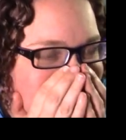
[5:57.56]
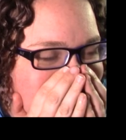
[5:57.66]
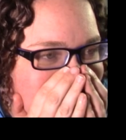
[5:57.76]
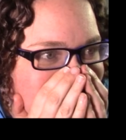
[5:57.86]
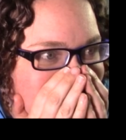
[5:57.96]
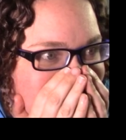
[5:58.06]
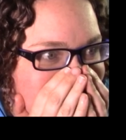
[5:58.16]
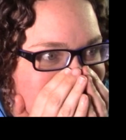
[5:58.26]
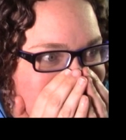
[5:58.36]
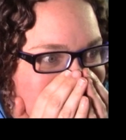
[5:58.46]

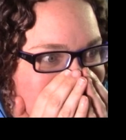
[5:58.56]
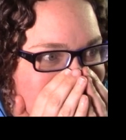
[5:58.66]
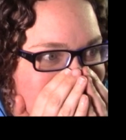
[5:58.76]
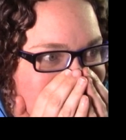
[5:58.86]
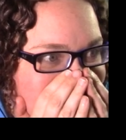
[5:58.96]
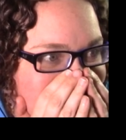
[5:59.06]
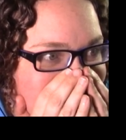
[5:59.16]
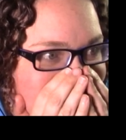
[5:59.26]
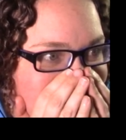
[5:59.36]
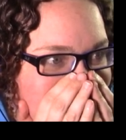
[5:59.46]
Nobody speaks.